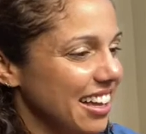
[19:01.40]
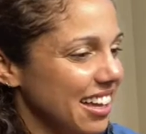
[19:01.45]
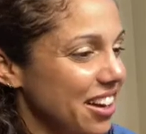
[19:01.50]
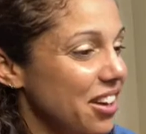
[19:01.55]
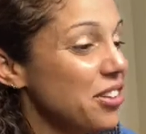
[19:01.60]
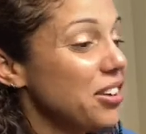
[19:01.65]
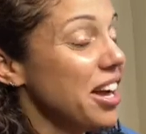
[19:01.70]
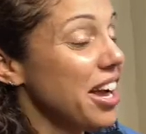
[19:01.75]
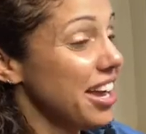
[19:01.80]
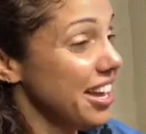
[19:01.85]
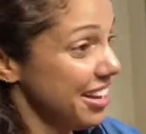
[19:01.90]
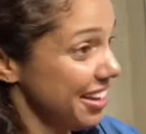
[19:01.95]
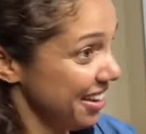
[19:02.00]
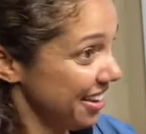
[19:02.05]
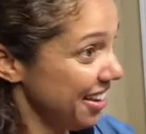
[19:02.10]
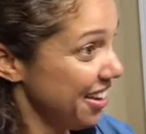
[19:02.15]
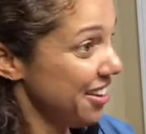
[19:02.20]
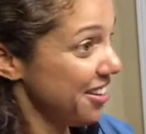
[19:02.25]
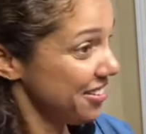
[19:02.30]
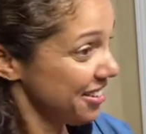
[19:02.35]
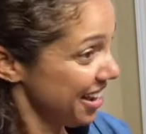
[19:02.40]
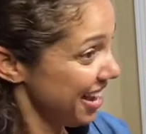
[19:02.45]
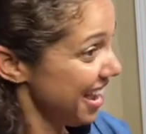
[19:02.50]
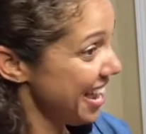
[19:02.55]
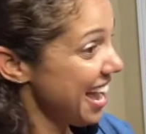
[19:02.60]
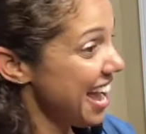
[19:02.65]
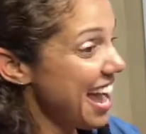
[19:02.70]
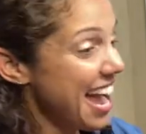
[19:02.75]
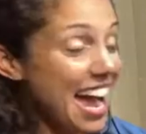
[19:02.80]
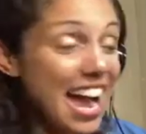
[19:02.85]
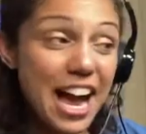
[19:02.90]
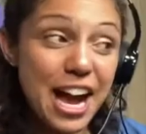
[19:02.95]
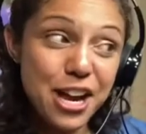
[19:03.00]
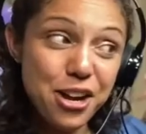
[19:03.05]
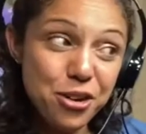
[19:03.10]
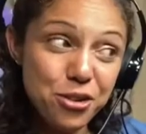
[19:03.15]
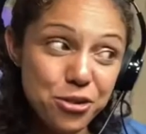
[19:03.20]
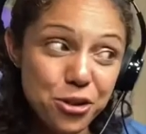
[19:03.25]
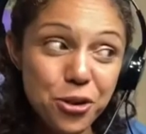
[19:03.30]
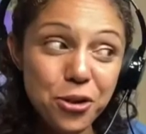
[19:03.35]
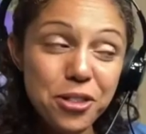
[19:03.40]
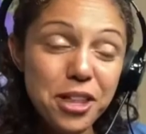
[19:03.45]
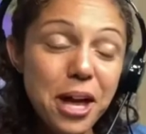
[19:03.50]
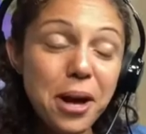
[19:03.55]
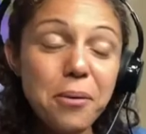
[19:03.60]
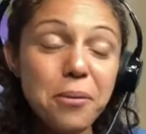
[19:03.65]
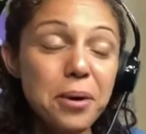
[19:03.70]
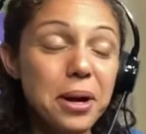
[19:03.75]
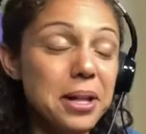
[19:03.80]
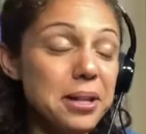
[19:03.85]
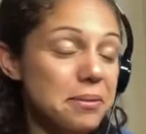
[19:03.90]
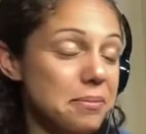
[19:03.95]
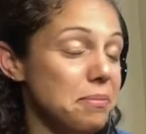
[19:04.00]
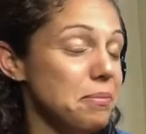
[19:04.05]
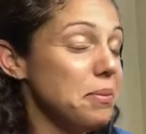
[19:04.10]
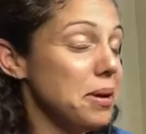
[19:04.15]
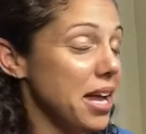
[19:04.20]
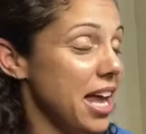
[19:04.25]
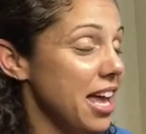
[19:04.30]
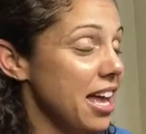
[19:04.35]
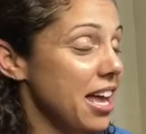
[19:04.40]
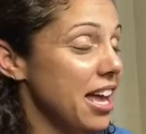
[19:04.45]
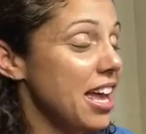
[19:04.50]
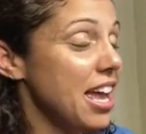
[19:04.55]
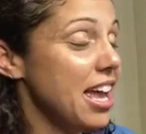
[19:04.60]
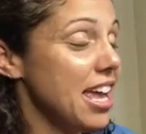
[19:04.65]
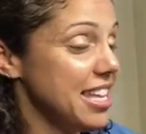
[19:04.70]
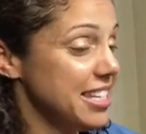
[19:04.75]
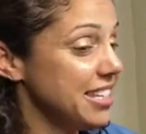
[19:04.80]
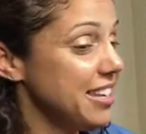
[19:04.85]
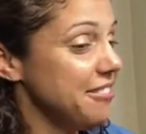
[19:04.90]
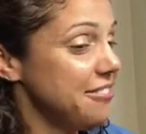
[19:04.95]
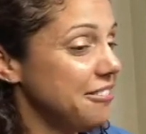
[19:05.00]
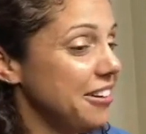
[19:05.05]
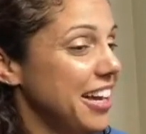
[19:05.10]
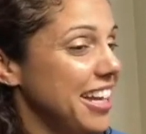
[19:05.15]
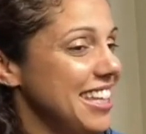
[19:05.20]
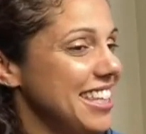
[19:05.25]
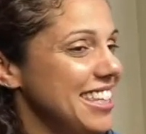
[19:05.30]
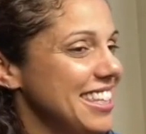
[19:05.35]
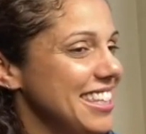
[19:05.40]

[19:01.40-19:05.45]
Okay, okay. I don't know that one, but is it fun?